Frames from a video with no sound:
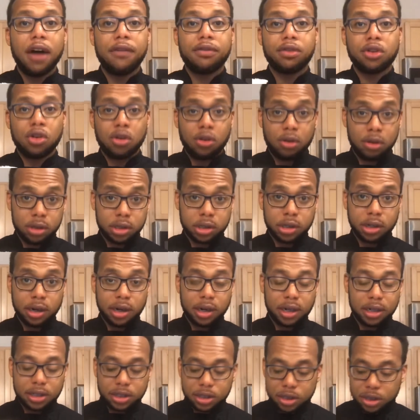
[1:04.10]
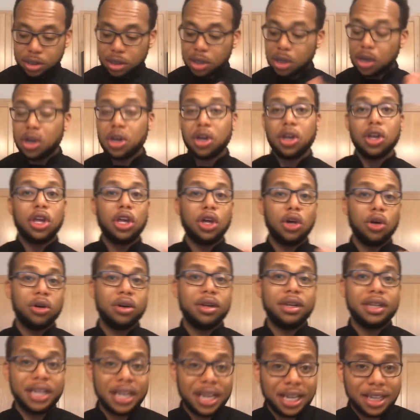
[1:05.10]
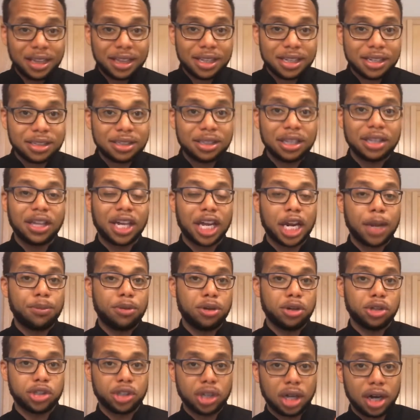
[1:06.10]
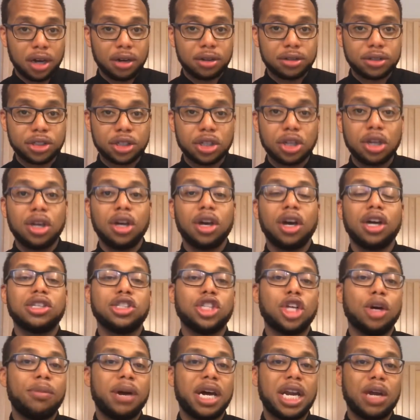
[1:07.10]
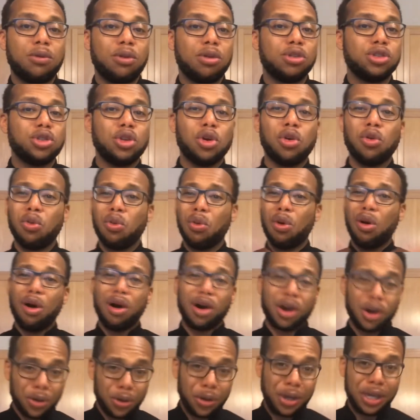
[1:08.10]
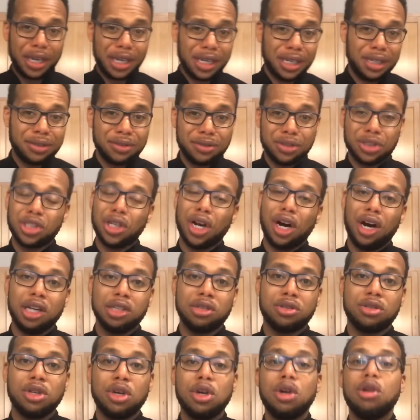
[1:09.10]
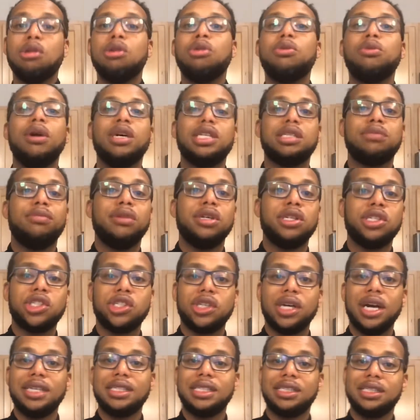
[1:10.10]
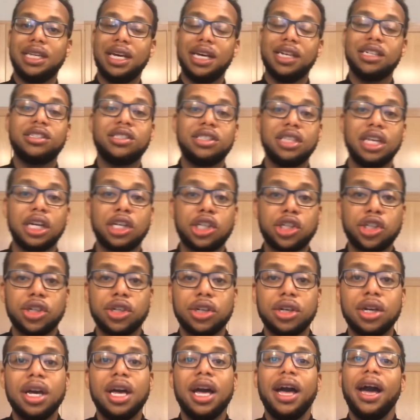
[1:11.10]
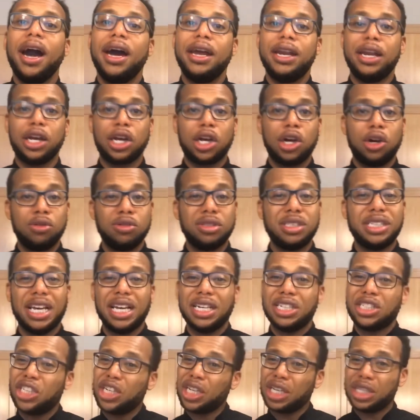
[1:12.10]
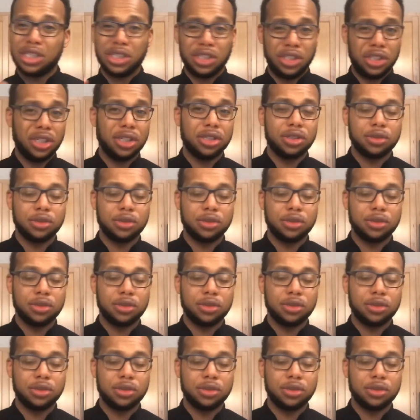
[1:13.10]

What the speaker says: cornstarch. You're gonna need this to thicken up your sauce, because nobody wants no watery sauce. You want to make sure it has a nice texture and it coats that chicken just